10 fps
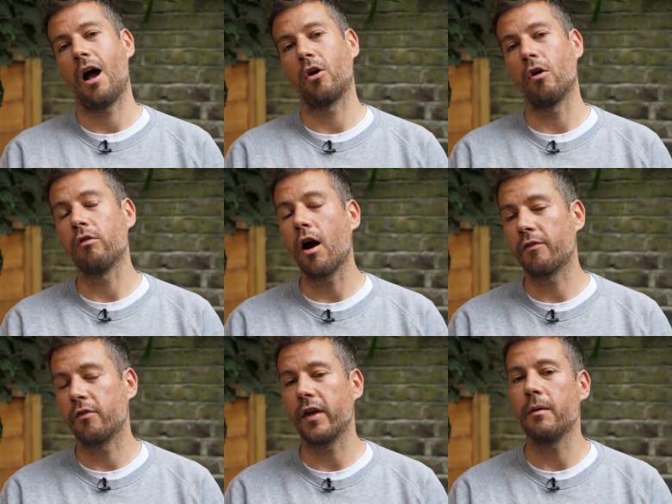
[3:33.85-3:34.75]
I got a
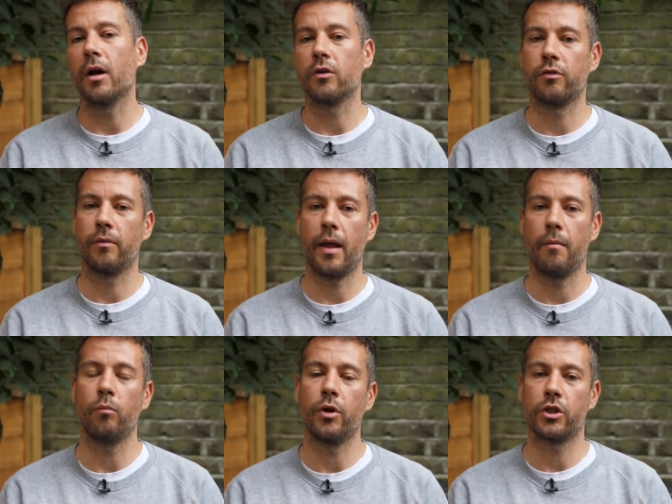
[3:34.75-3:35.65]
raft of emails from
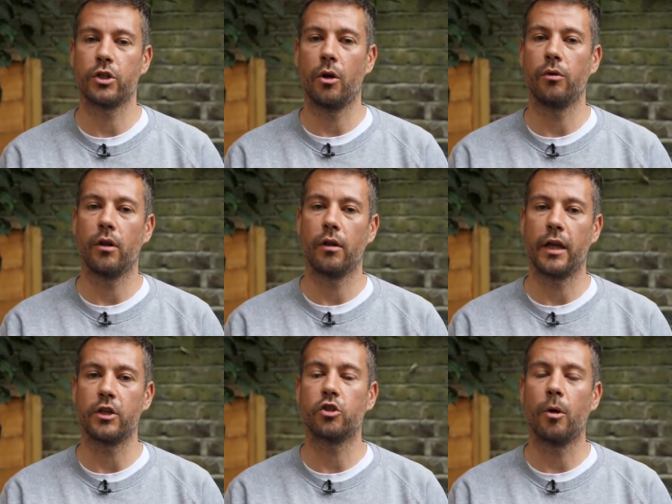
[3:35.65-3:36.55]
them which showed that
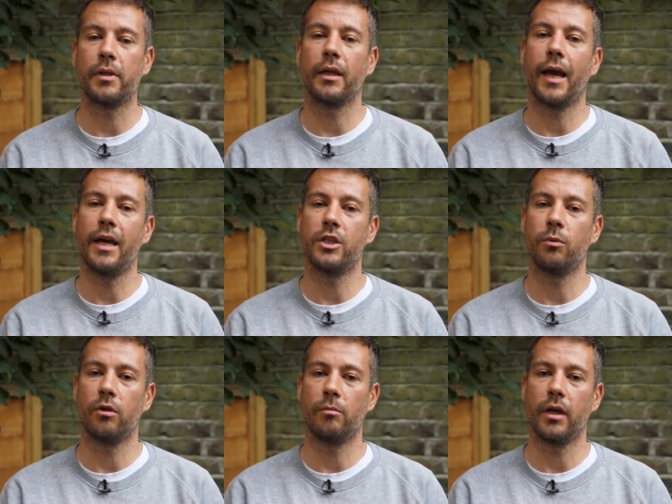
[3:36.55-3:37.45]
they stopped
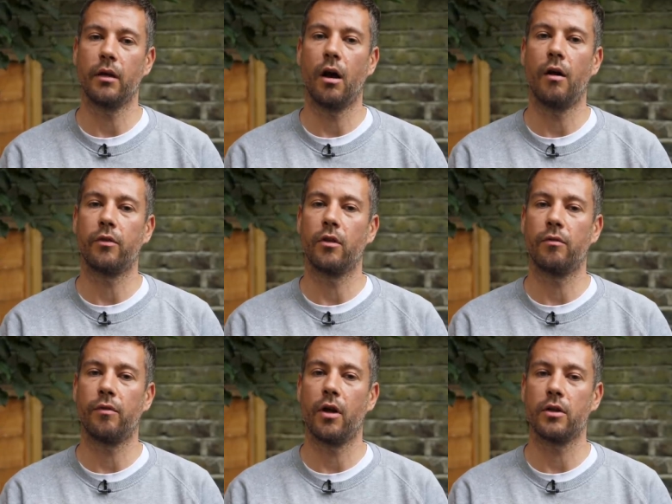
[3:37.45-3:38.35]
engaging with me after the
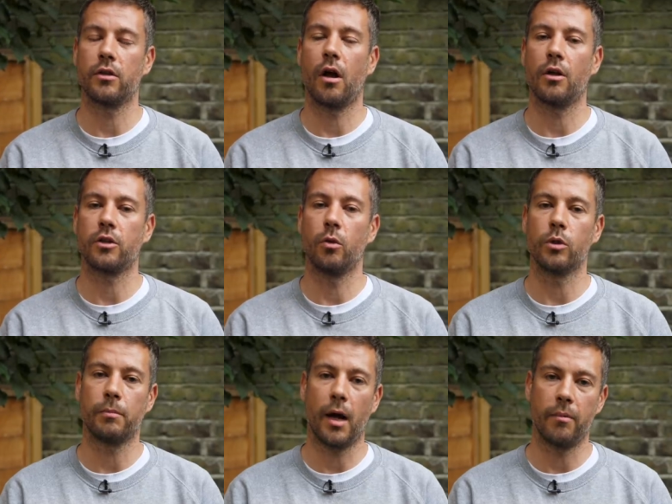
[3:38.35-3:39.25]
first article
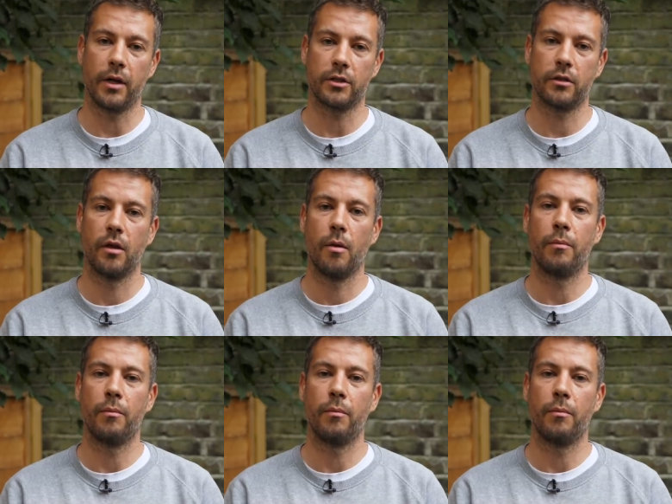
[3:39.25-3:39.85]
was published